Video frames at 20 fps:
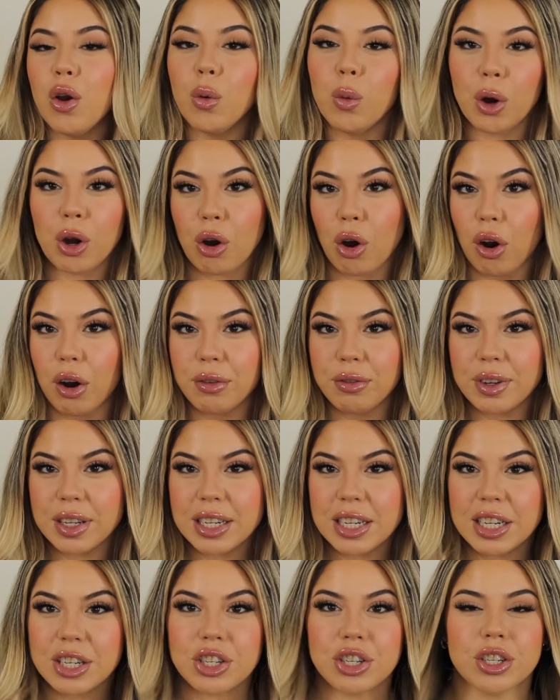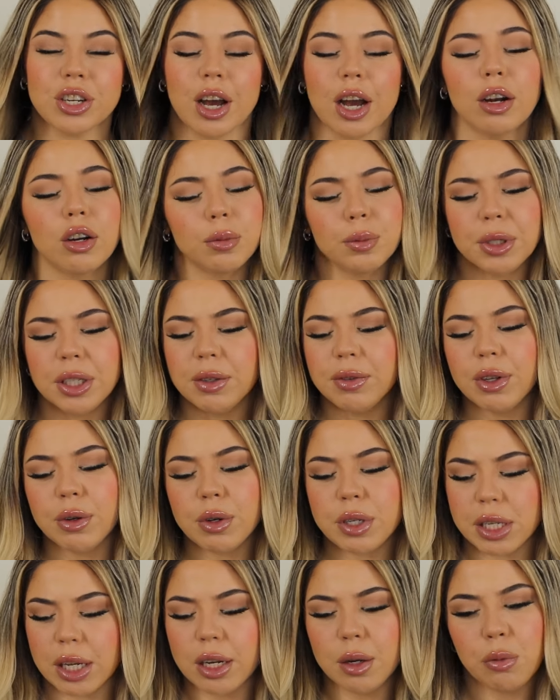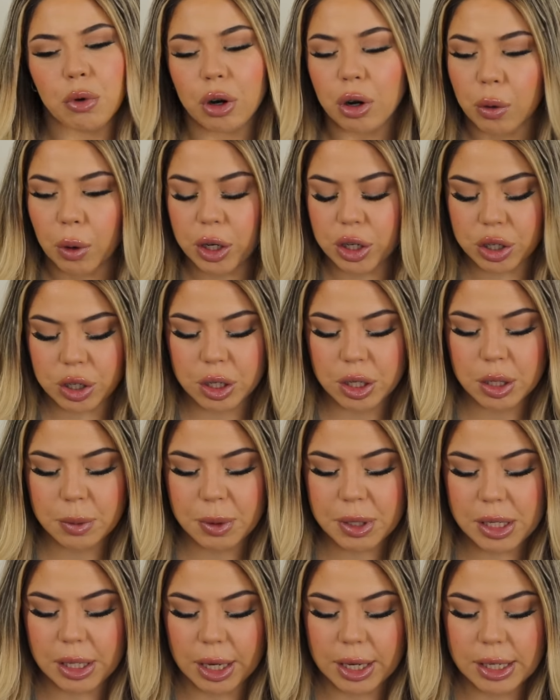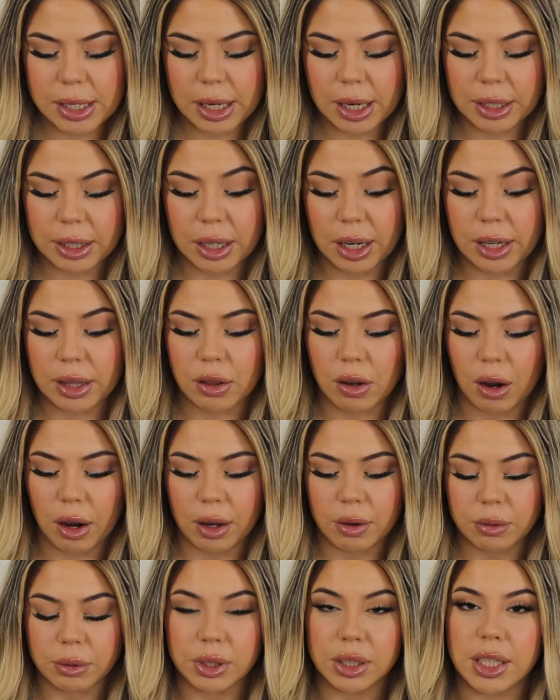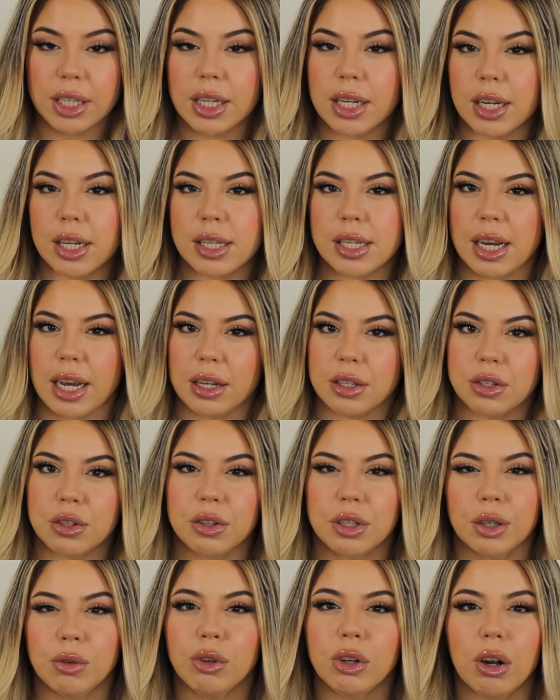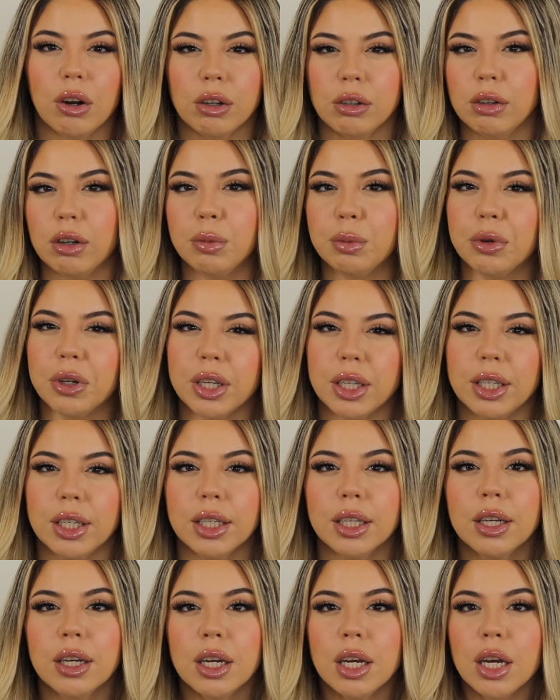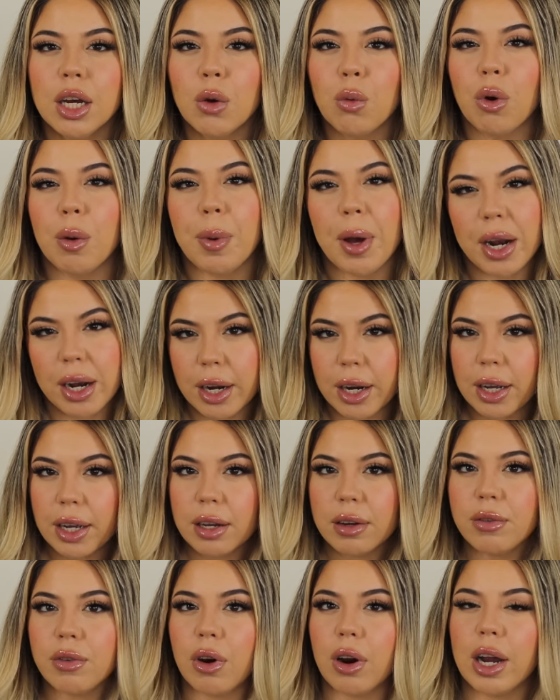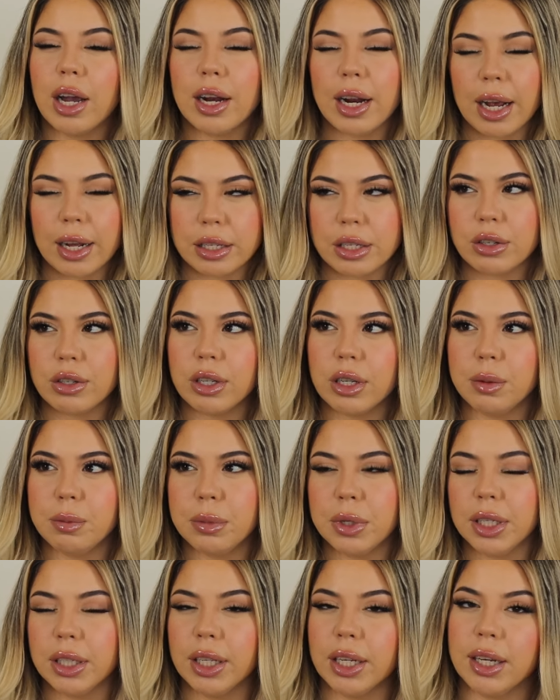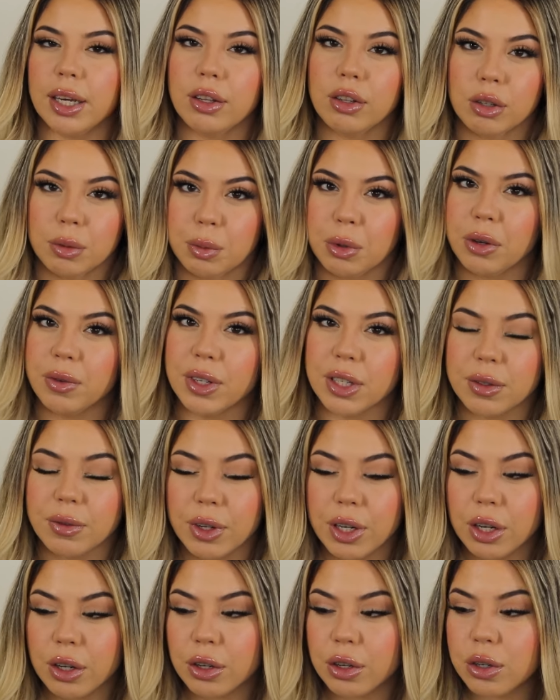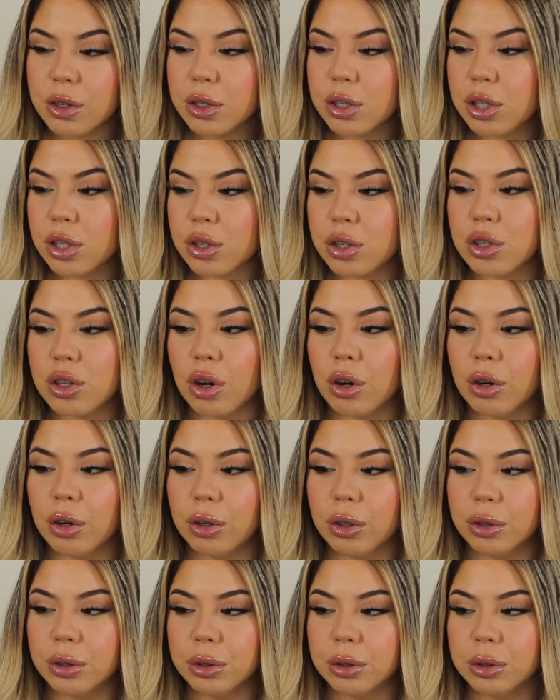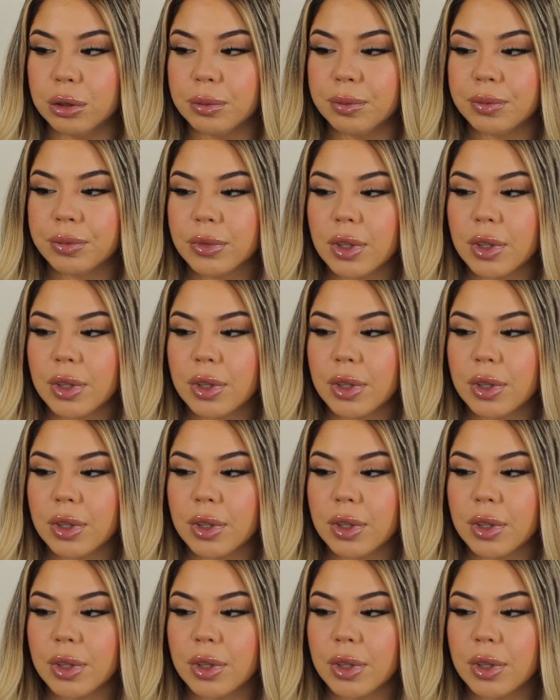We're all finished. I don't believe there was any more questions besides that I thought really needed to answer. They were kind of all pretty repetitive, or I had answered them in like other previous videos. So